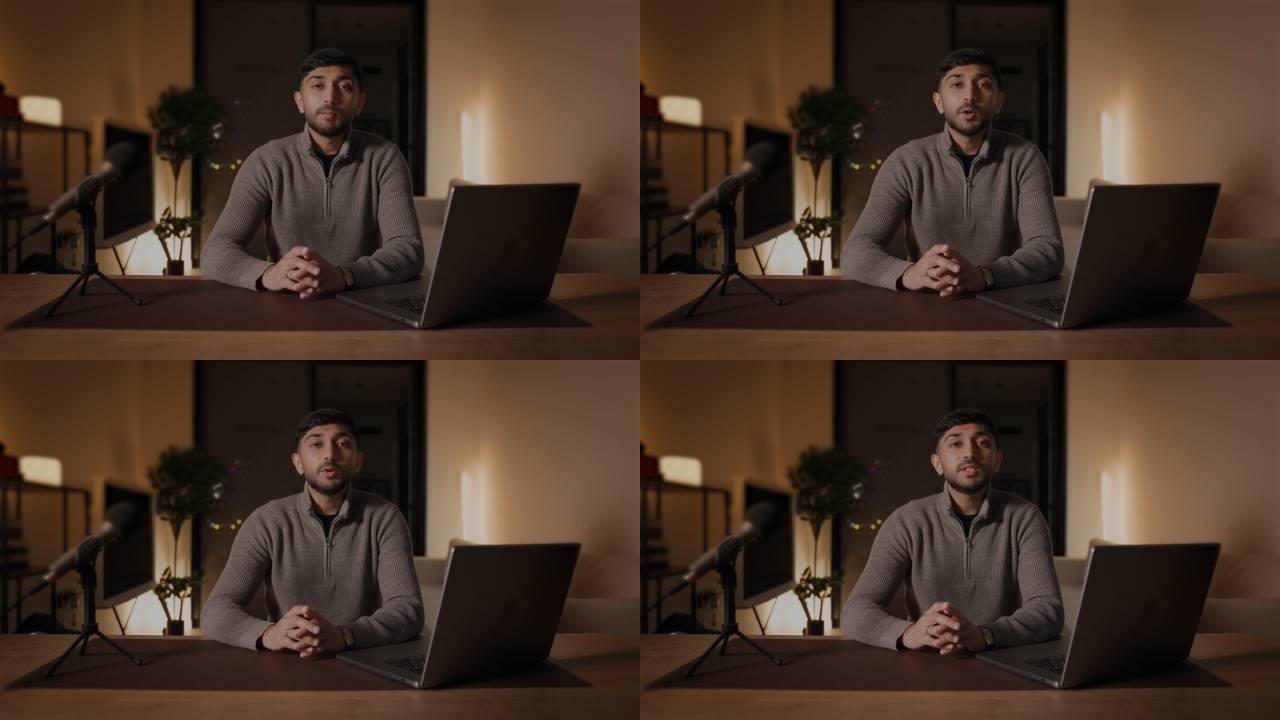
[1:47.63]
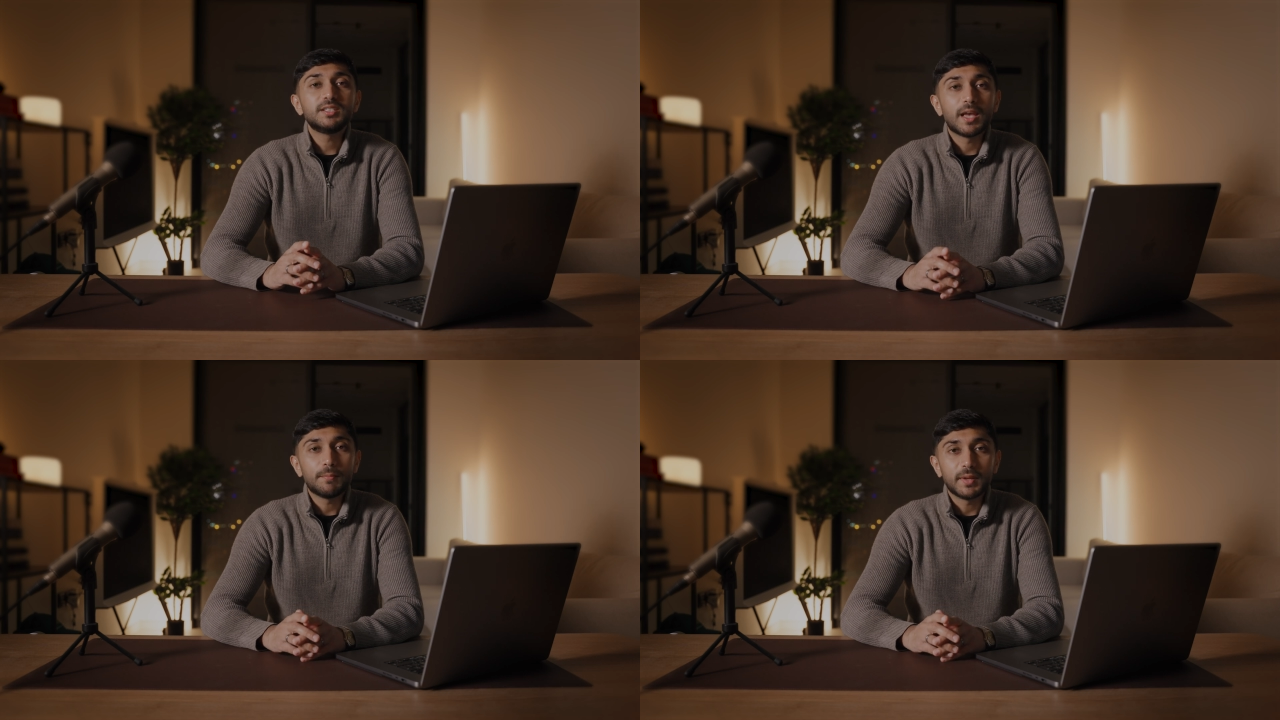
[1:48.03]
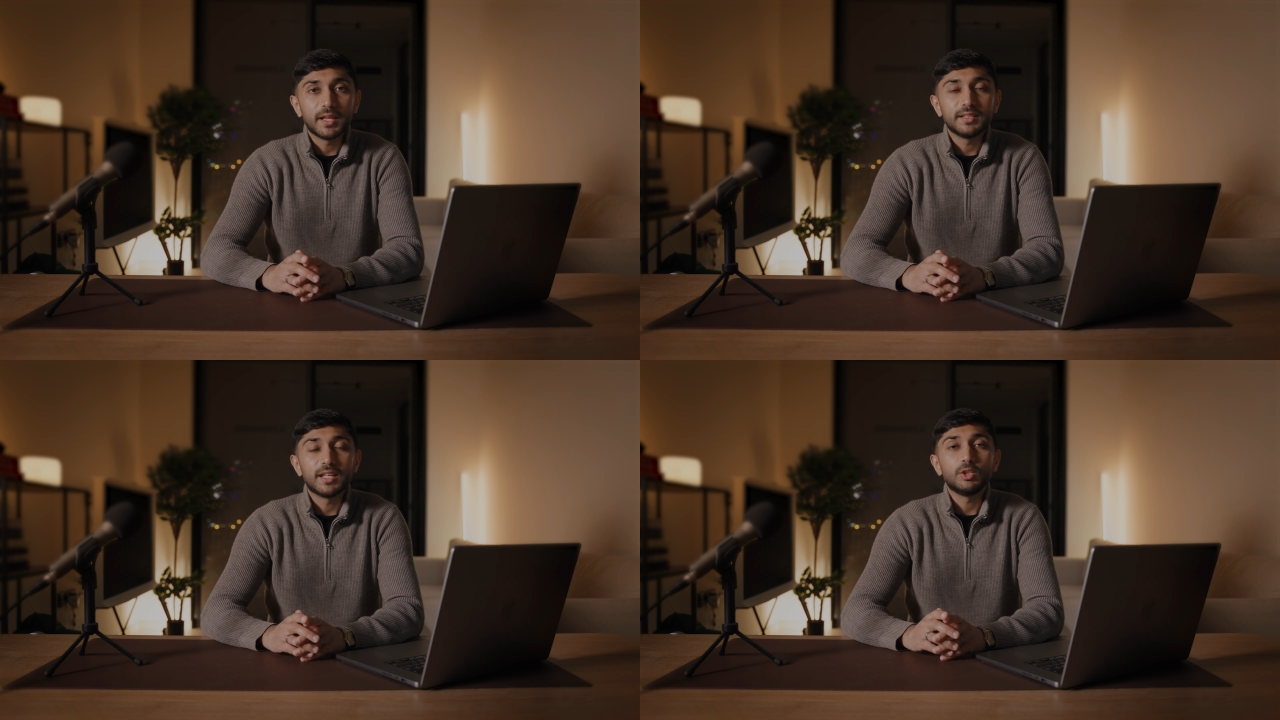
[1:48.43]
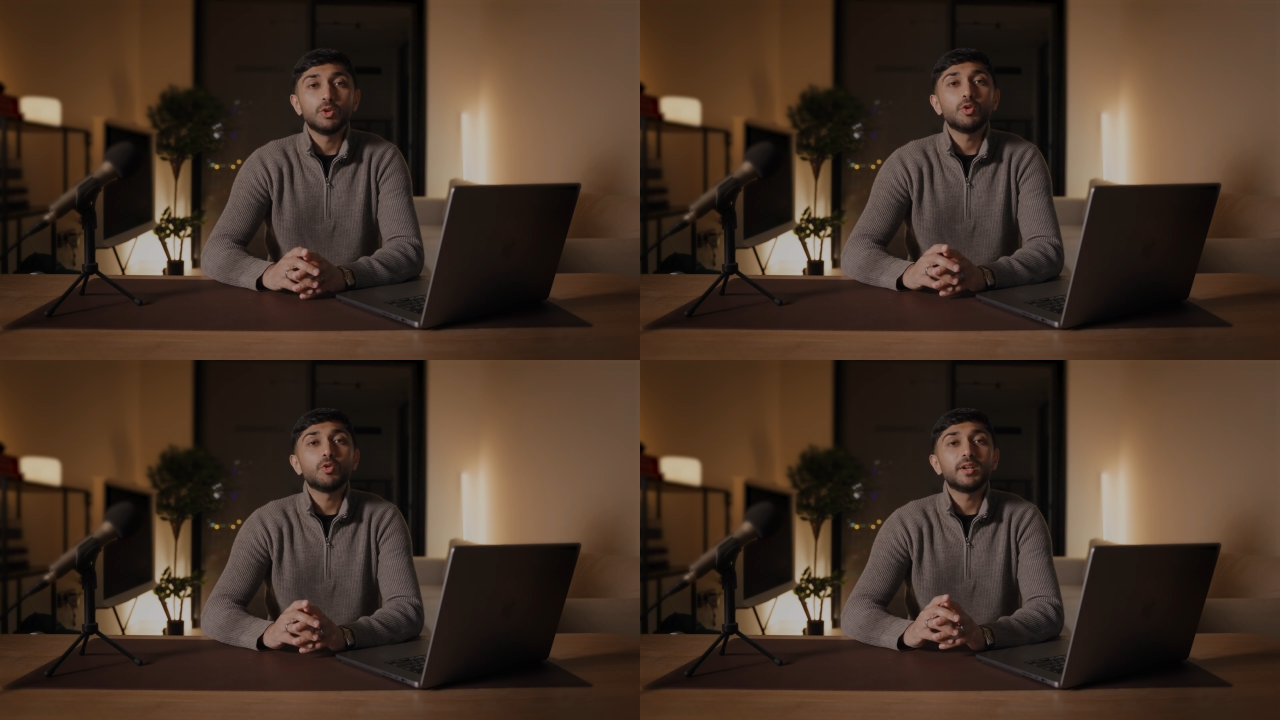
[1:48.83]
Build a template that
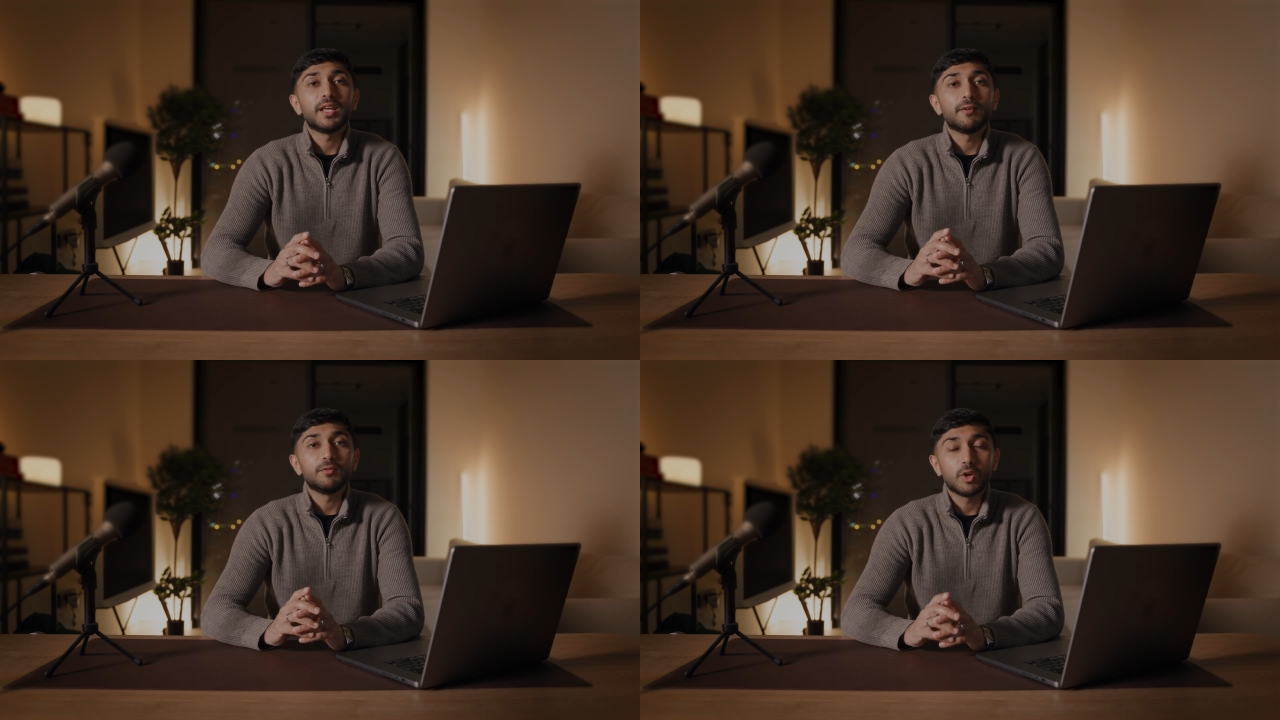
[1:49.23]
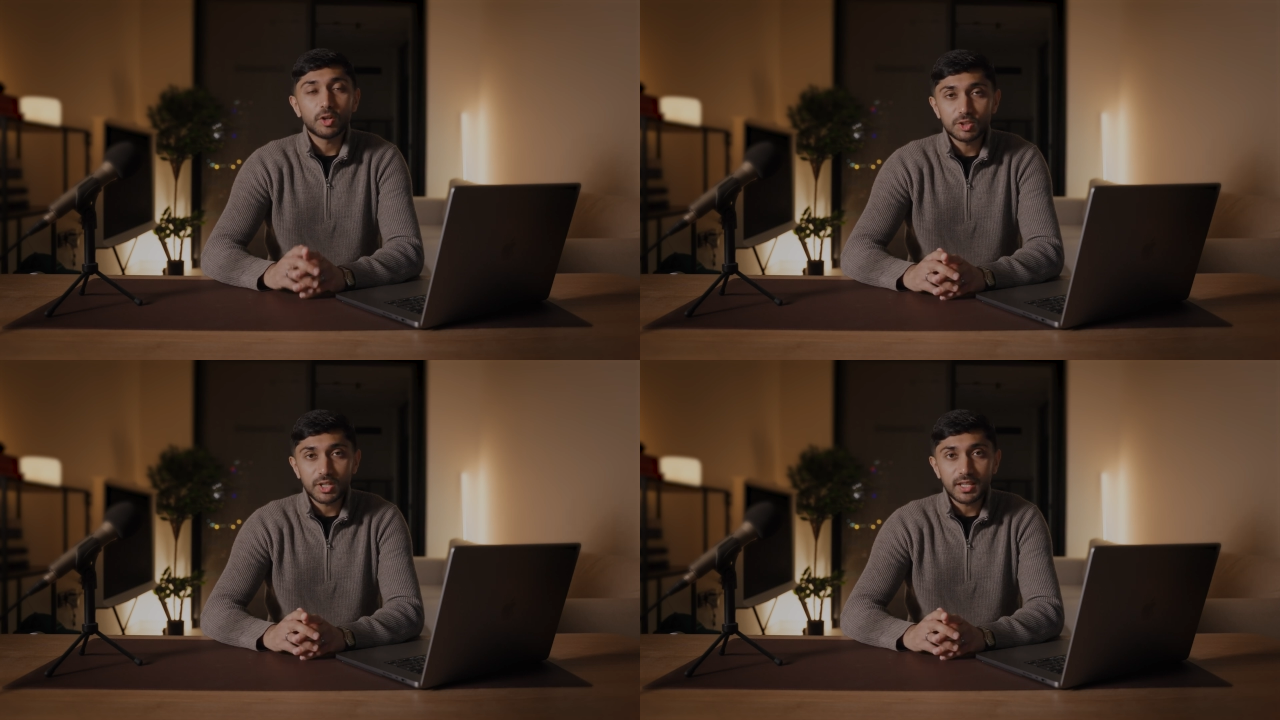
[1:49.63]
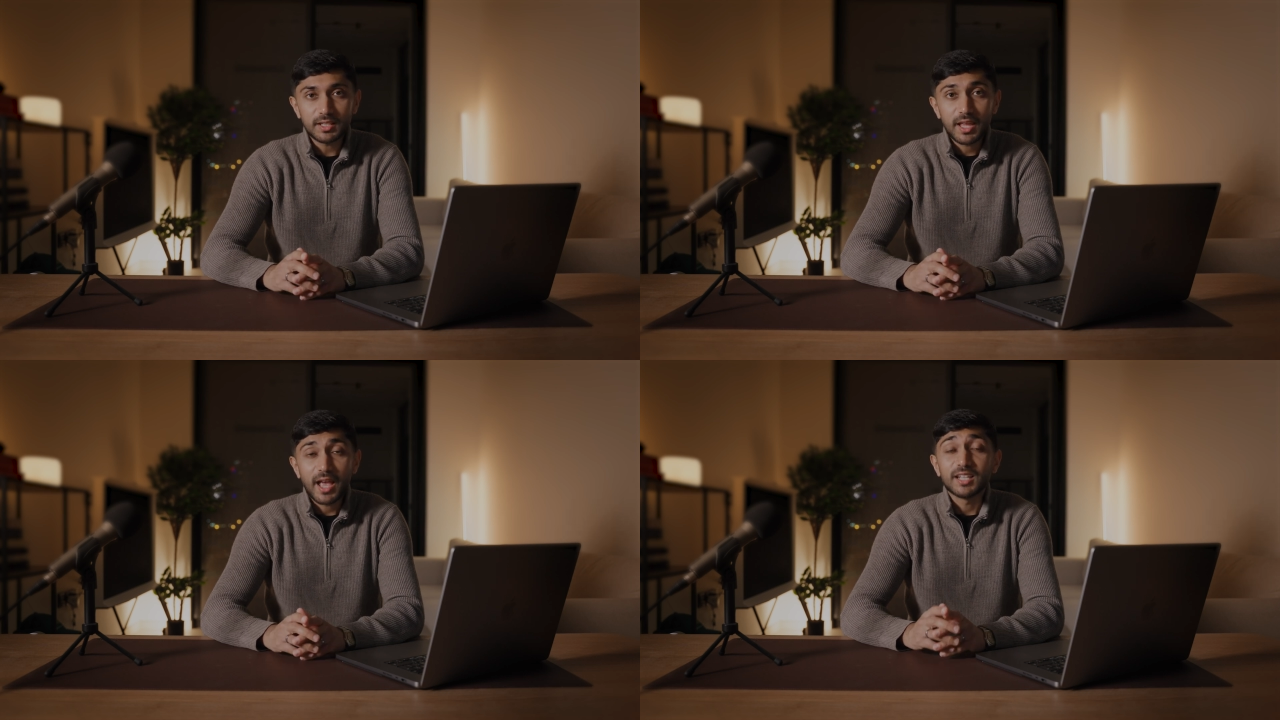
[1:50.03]
you already have knowledge in